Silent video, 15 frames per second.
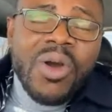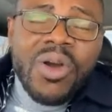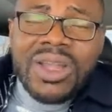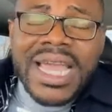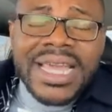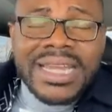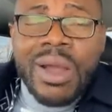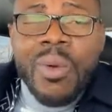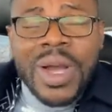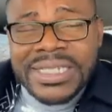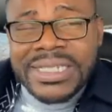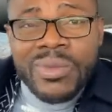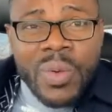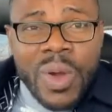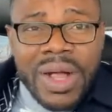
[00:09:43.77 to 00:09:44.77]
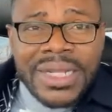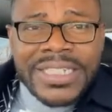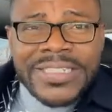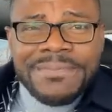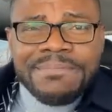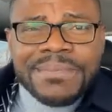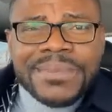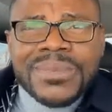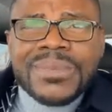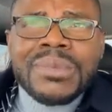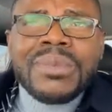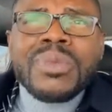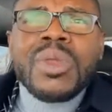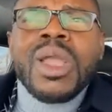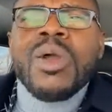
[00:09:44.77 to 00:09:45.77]
Unlike the Western world,
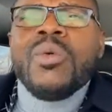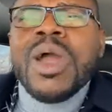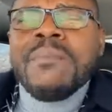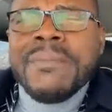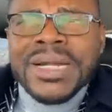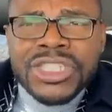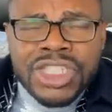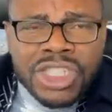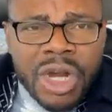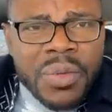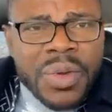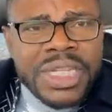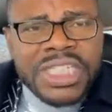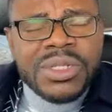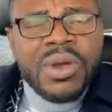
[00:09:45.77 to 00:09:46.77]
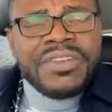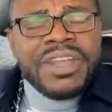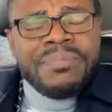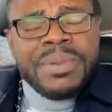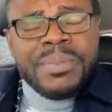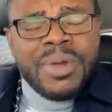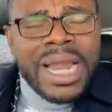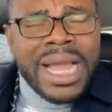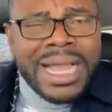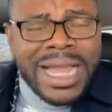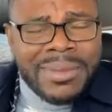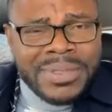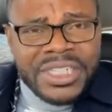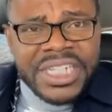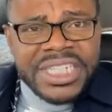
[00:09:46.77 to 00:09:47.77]
where majority of the people are
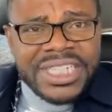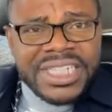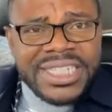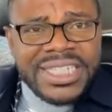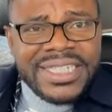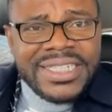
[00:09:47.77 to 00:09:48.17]
captured,